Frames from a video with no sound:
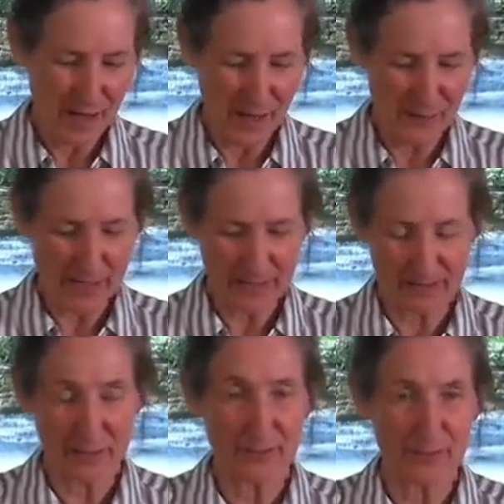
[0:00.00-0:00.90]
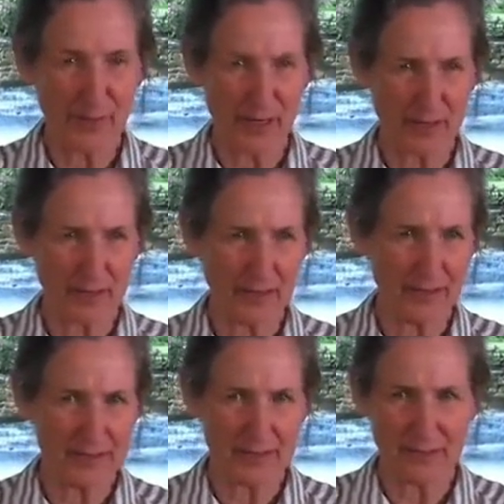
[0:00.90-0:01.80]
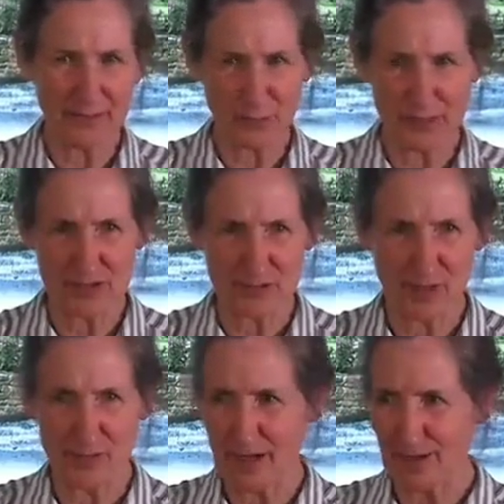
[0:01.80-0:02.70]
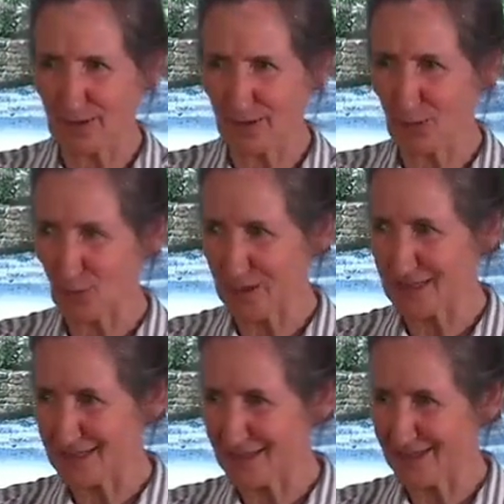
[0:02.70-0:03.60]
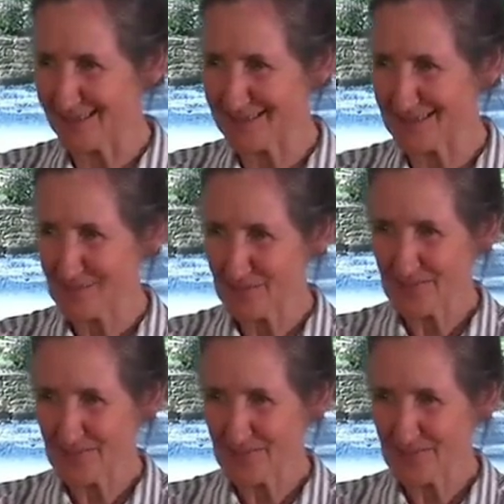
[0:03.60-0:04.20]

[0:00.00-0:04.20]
I make a lot of my own clothes, and in the winter I make a lot of woolly skirts.